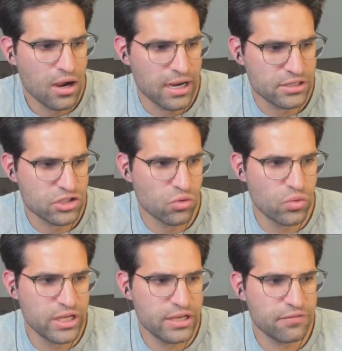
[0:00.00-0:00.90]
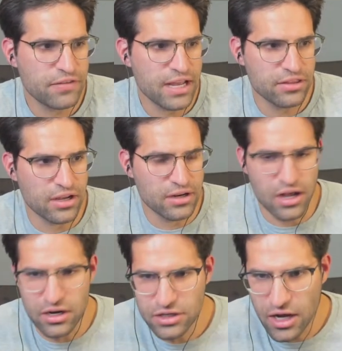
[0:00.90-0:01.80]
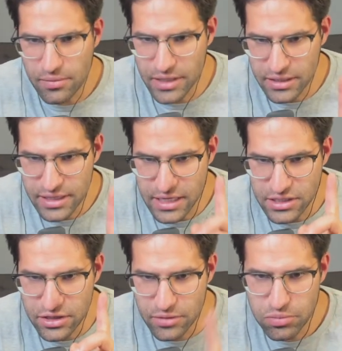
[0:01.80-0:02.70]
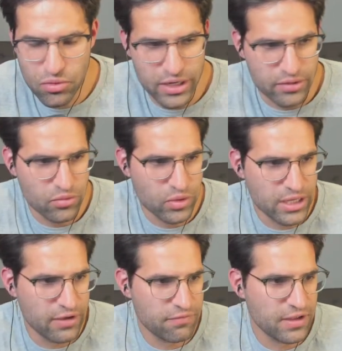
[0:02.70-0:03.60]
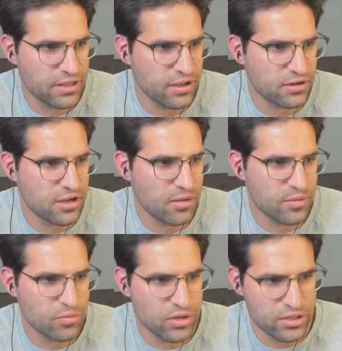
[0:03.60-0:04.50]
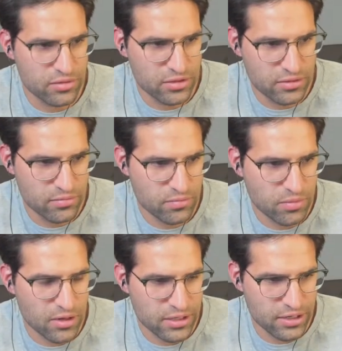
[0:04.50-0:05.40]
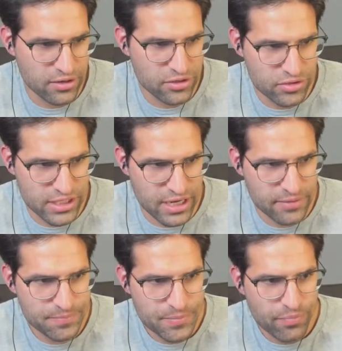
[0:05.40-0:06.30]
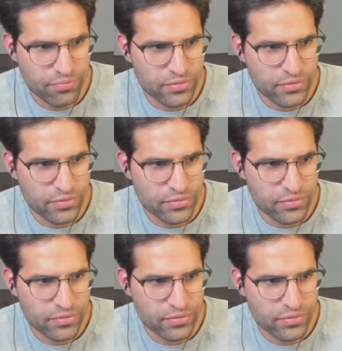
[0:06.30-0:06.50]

All right, so we can find the uncommon. That's a good point. We can't find the uncommon point part here, you say?